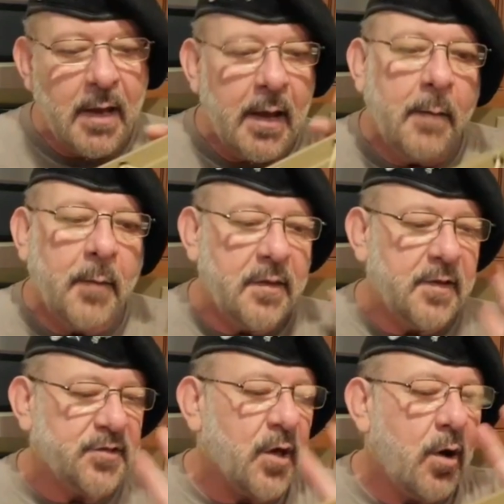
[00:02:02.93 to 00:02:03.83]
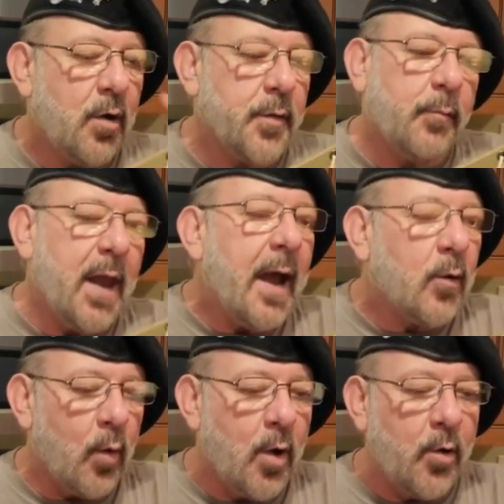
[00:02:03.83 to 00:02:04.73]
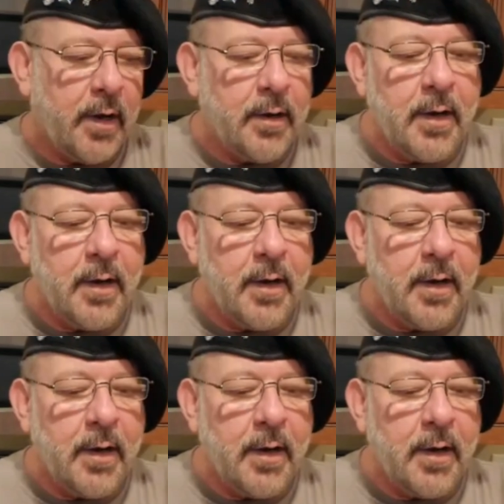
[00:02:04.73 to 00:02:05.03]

But this is called the Black Ronin,